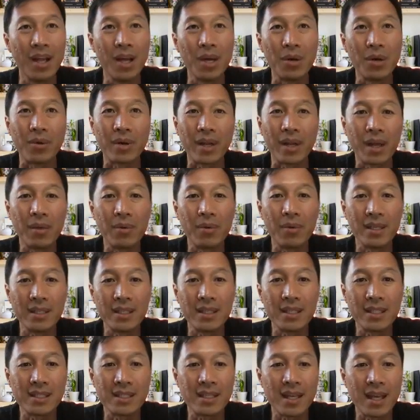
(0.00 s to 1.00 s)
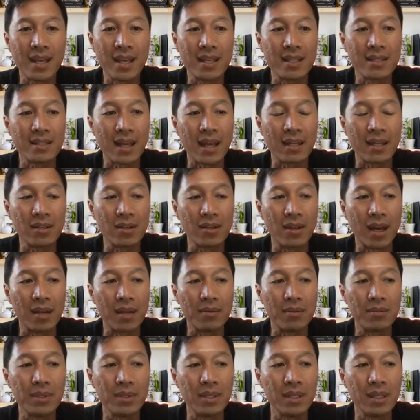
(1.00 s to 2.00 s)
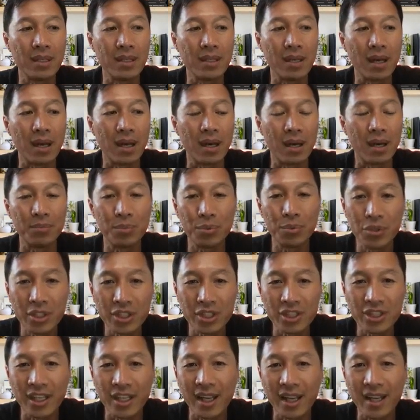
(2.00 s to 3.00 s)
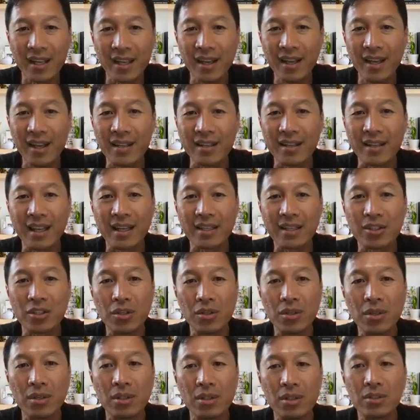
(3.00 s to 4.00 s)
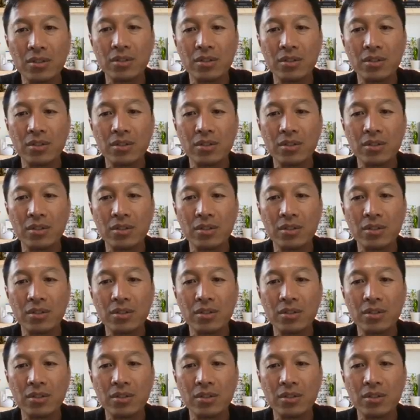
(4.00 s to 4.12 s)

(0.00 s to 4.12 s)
what I wanted to say is that you know I really appreciate like your